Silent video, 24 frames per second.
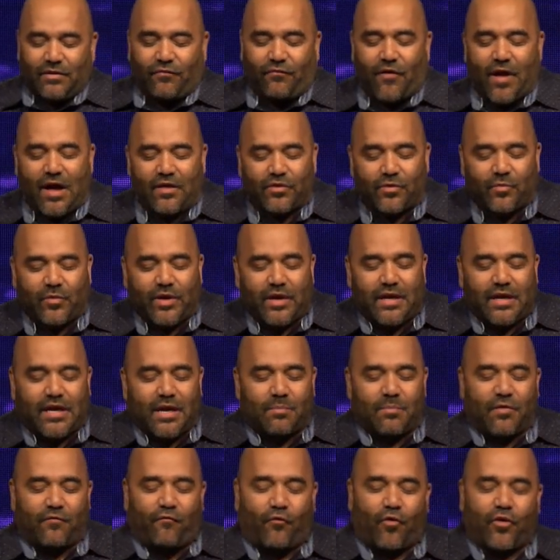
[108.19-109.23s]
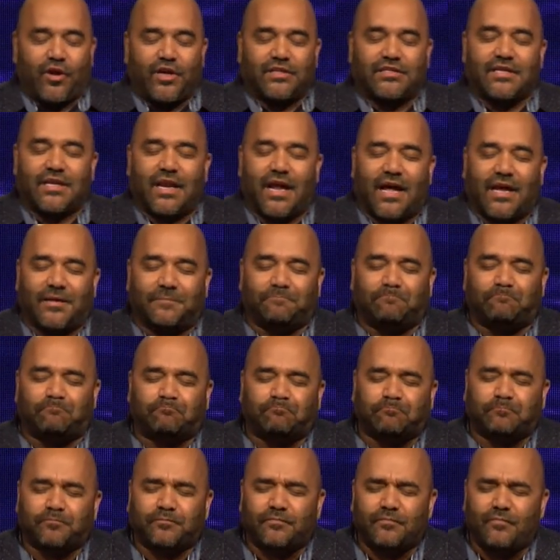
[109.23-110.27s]
Father, we come before you tonight.
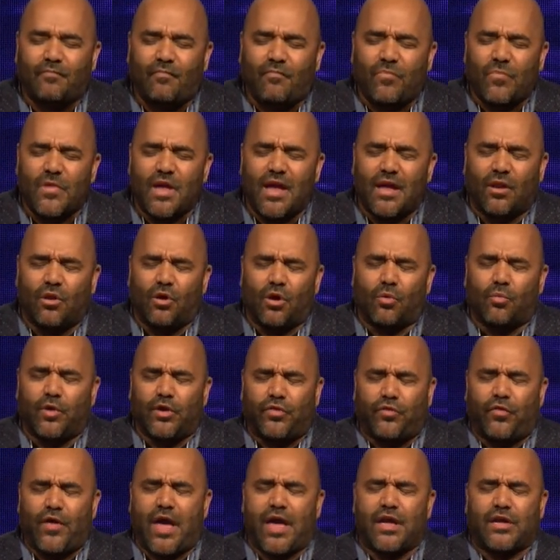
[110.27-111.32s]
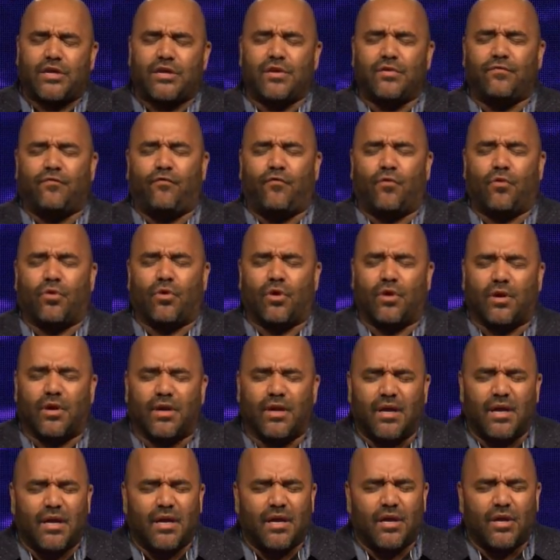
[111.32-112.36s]
And Lord, we thank you for
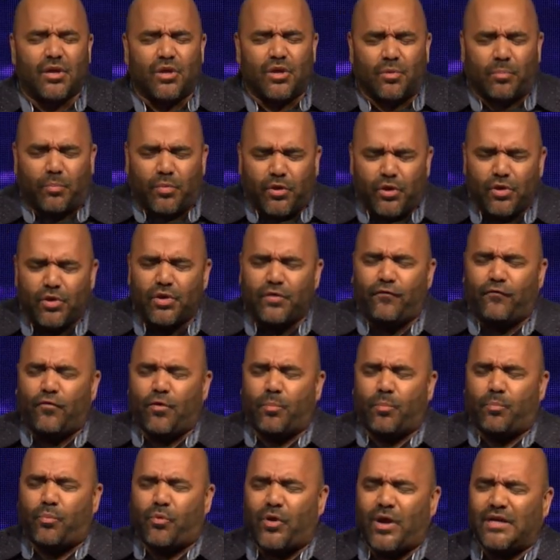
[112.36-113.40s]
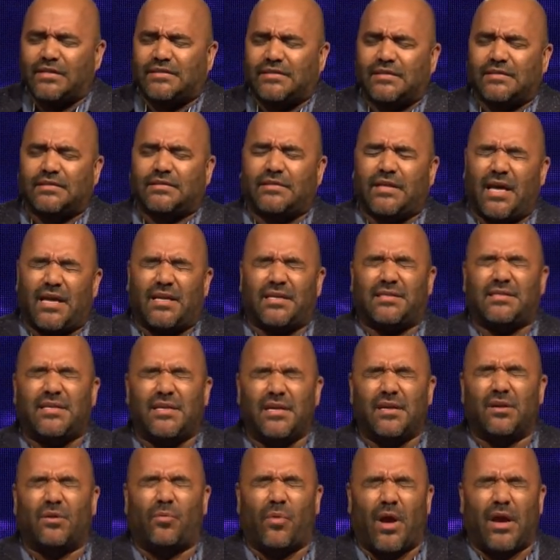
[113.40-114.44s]
your beautiful presence that is
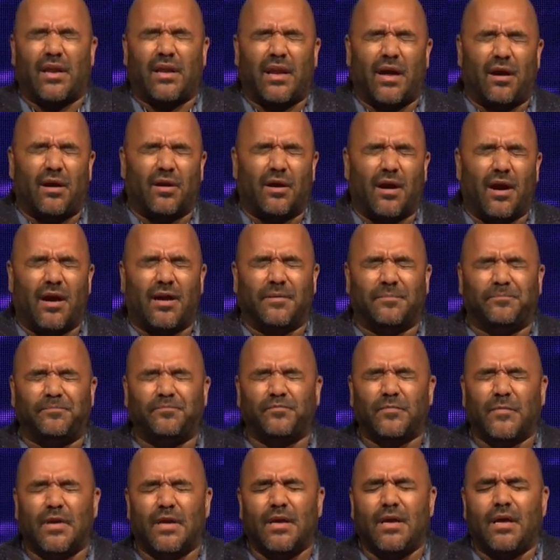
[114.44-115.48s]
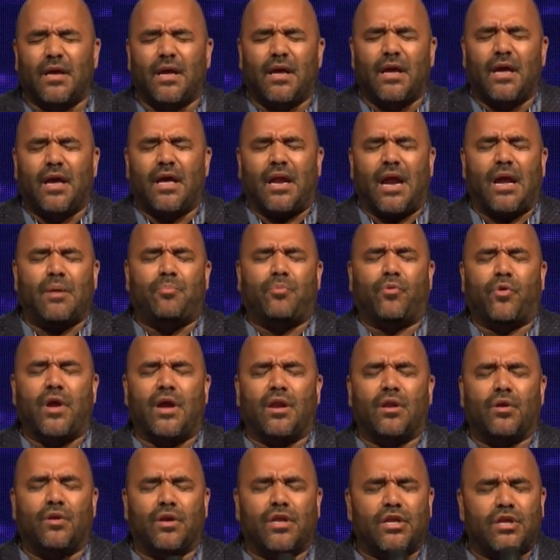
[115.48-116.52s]
here right now, God. And I pray,
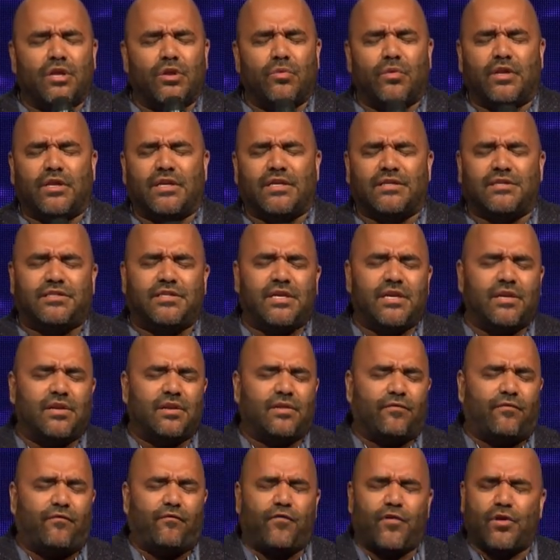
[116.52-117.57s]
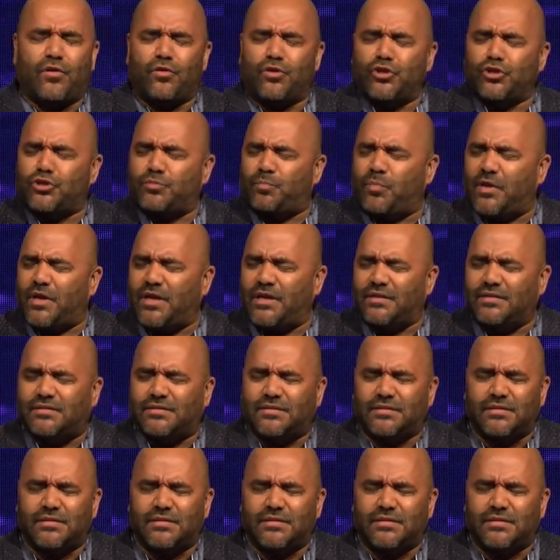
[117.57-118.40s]
Lord, that you would continue to fill this place.